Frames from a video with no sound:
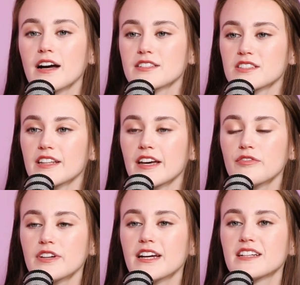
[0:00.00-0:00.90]
South
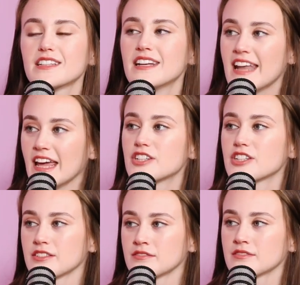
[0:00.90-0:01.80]
Africa as a
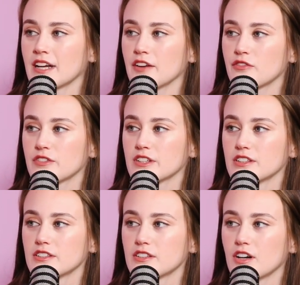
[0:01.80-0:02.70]
nation, I
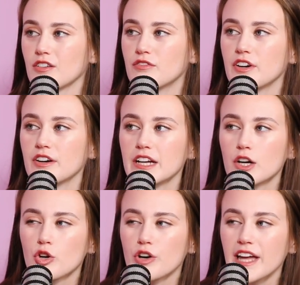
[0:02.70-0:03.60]
feel, are very
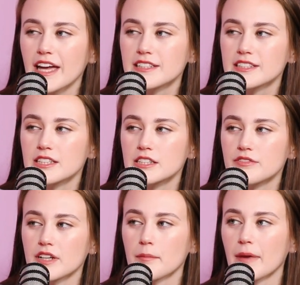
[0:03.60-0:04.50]
creative
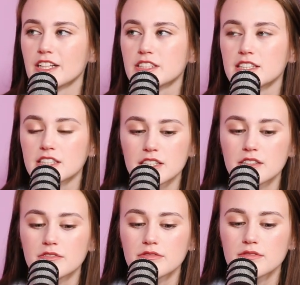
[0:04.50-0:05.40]
and imaginative.